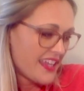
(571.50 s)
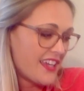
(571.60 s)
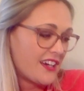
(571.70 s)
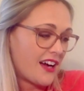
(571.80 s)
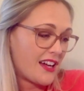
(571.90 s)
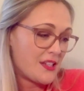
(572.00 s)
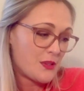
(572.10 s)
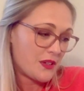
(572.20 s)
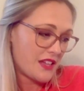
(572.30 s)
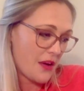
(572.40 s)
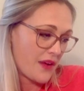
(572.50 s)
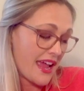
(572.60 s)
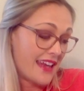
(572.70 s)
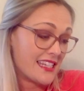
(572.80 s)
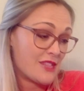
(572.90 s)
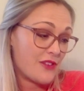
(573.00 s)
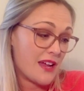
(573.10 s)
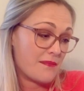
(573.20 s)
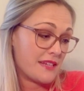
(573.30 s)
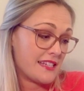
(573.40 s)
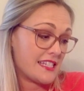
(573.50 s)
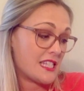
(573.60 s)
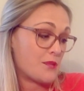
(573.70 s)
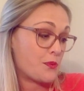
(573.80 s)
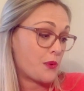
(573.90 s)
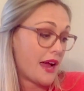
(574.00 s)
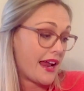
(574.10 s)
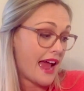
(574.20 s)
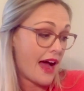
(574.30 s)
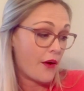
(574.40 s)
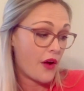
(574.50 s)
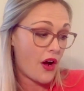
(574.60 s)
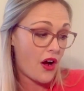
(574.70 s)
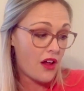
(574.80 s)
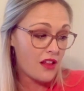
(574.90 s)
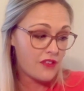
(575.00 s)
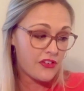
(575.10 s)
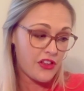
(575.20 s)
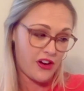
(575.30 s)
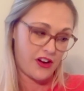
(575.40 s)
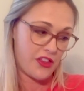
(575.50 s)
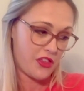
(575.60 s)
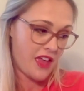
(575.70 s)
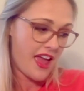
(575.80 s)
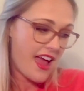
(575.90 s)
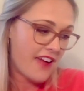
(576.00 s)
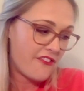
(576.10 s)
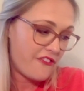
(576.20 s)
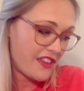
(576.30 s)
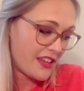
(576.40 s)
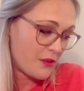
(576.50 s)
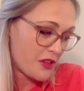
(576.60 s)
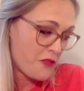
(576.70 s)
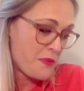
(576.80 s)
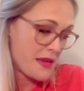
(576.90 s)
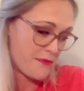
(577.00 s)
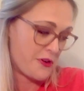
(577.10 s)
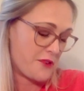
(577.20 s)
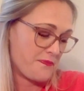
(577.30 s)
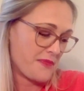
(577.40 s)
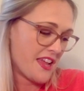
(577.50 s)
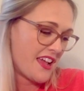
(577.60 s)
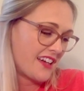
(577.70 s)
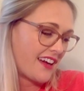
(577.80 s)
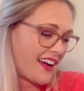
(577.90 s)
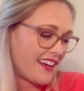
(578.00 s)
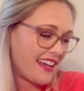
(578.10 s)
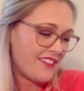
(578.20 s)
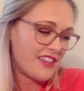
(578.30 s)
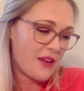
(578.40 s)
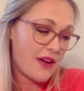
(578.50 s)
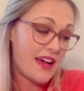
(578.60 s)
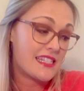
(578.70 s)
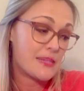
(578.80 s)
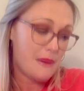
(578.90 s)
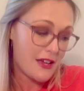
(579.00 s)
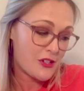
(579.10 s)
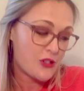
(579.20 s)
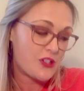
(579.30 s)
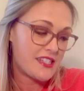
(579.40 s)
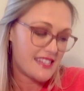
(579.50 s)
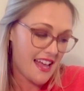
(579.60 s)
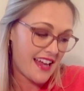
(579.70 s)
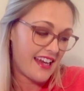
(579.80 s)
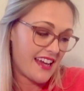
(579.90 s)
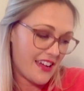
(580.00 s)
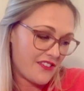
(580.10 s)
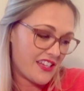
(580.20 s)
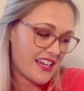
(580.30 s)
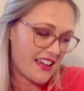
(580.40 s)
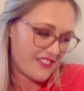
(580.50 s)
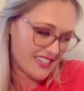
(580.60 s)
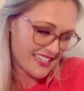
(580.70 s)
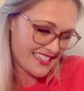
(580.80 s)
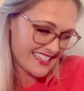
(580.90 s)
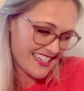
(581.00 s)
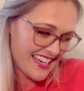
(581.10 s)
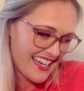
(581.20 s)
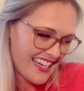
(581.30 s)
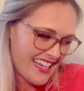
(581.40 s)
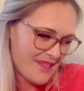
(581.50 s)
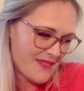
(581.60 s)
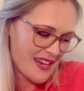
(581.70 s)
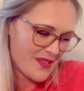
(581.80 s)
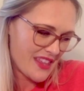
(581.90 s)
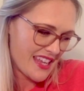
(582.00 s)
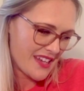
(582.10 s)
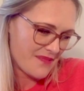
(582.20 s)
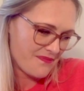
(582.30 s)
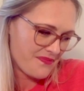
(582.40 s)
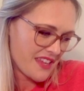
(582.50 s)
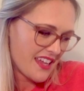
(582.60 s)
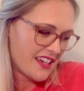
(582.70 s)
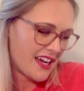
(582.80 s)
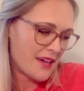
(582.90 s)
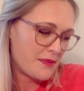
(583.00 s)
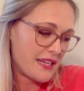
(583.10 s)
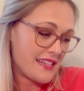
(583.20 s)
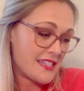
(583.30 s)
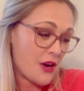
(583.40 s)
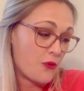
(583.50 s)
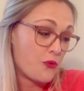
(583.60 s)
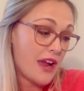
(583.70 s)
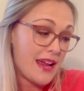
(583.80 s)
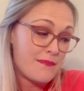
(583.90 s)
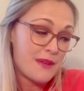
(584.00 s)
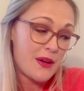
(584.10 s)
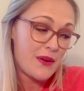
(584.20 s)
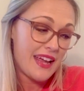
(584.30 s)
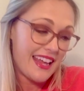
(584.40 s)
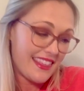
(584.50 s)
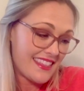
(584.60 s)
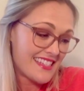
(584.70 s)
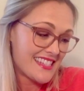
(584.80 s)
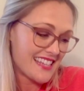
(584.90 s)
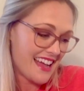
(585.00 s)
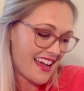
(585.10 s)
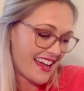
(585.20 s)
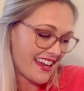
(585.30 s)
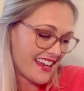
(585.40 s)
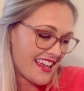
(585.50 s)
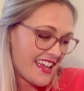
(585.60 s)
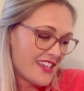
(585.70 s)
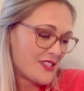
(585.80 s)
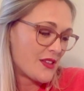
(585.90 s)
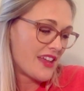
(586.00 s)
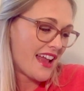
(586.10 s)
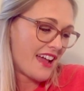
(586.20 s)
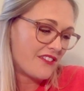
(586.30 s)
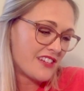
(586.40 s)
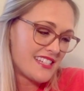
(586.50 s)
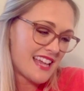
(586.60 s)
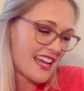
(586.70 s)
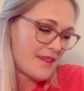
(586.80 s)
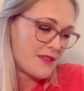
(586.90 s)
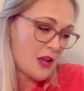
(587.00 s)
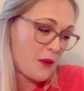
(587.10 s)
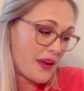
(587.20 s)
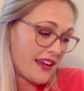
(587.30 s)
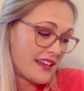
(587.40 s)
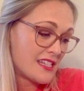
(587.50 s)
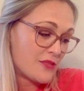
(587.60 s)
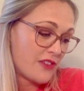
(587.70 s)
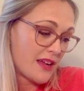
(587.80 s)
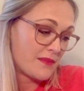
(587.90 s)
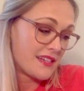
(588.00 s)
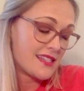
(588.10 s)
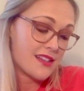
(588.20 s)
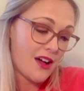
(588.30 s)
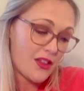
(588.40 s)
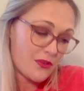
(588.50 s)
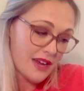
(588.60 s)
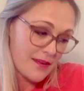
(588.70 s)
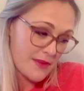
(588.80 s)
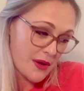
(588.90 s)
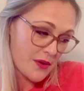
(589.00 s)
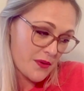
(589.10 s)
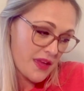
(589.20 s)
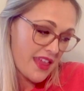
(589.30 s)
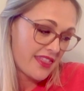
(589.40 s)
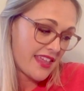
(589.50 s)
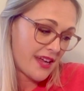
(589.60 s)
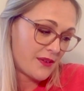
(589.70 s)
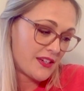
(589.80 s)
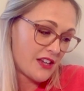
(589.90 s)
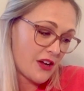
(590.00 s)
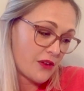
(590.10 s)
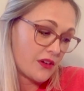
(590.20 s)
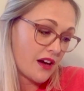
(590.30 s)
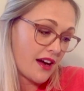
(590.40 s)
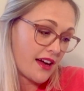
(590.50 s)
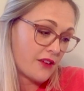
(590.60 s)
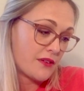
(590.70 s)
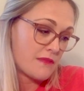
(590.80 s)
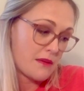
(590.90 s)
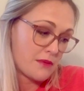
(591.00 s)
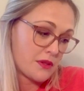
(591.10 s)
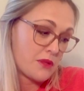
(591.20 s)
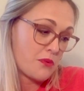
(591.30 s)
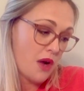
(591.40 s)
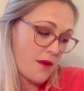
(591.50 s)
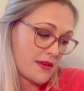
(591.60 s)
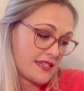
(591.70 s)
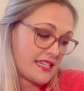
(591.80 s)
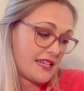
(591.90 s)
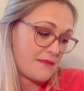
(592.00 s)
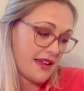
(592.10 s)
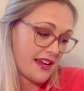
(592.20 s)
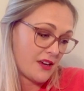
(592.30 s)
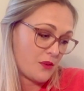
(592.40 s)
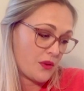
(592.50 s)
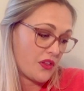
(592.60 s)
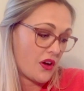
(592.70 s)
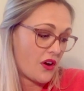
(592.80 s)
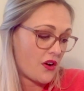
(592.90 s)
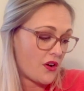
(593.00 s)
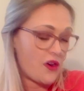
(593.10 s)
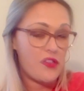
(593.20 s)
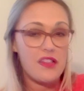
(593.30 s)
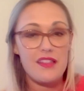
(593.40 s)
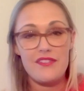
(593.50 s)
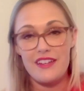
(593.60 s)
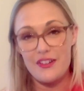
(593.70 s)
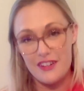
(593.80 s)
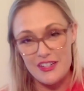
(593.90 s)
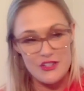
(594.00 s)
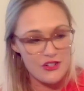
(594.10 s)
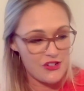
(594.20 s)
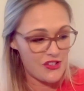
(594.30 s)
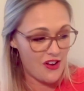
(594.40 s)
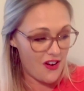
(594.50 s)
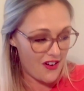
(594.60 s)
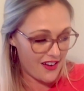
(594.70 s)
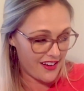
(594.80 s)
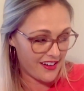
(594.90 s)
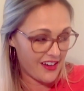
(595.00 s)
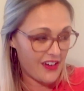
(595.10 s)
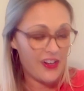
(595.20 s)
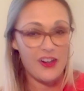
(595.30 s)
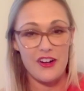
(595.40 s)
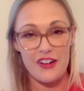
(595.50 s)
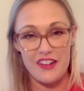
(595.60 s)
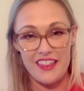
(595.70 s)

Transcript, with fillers: God told Noah and his family to spread out all over the earth and fill it with people. God gave Noah a special sign of the covenant he made with him. God placed a rainbow in the sky so that every time Noah and his family saw the rainbow, they would know God remembered the promise he made with all the living creatures on earth.